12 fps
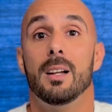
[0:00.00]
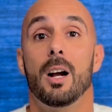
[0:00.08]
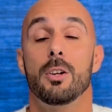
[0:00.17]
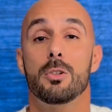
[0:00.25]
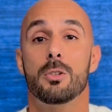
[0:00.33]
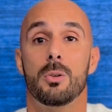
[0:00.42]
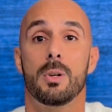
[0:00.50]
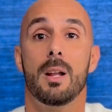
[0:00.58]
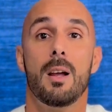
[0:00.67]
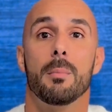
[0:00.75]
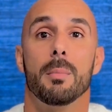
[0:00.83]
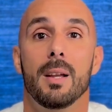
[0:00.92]
how you're showing
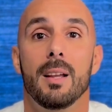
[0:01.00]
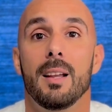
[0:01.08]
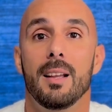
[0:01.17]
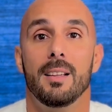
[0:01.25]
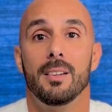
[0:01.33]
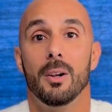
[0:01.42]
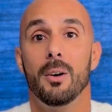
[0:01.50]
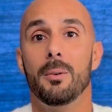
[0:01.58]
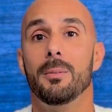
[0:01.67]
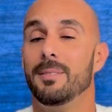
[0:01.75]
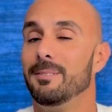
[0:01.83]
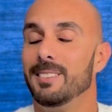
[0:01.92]
up. You know,